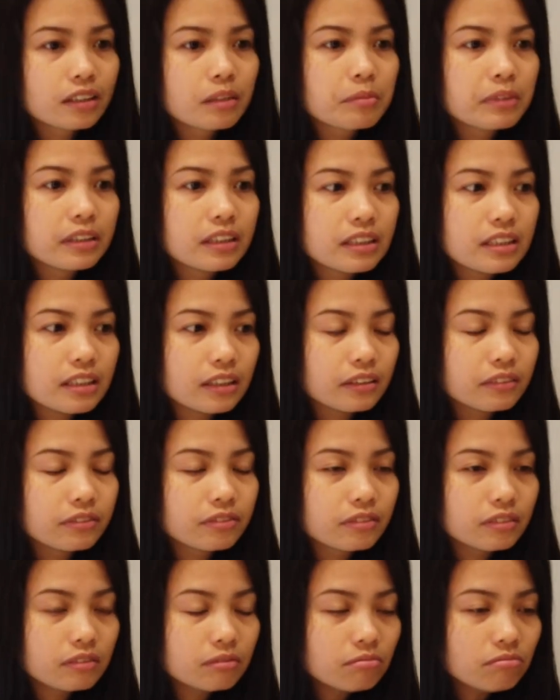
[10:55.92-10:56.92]
Adam and
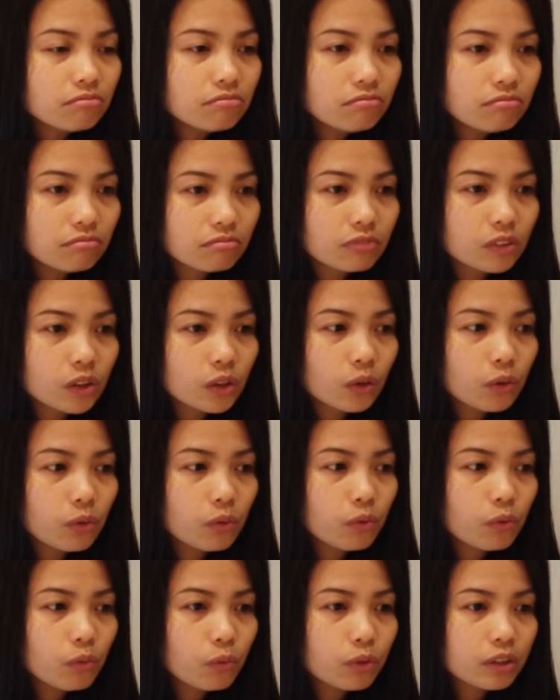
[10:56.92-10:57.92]
Eve,
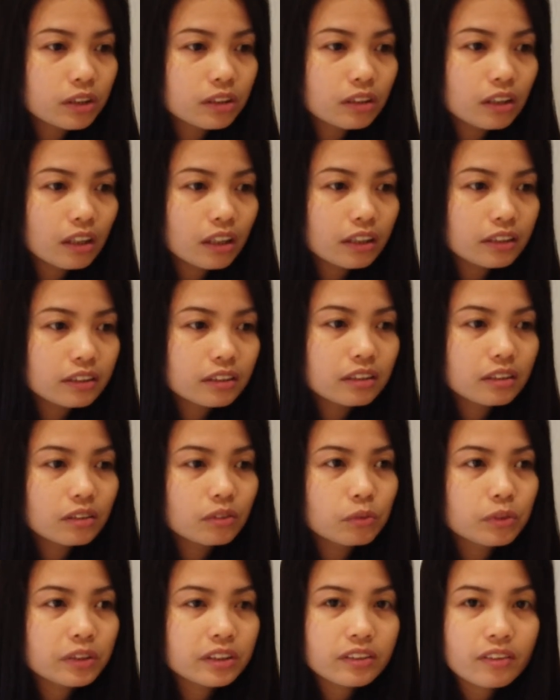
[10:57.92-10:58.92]
when God
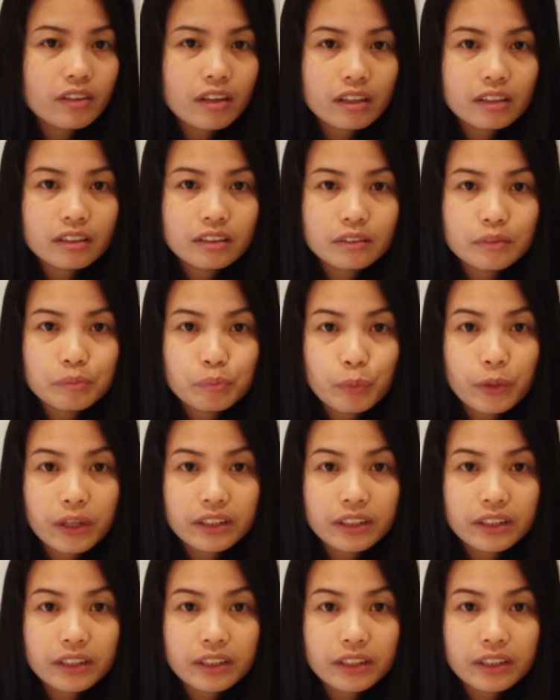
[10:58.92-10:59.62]
was their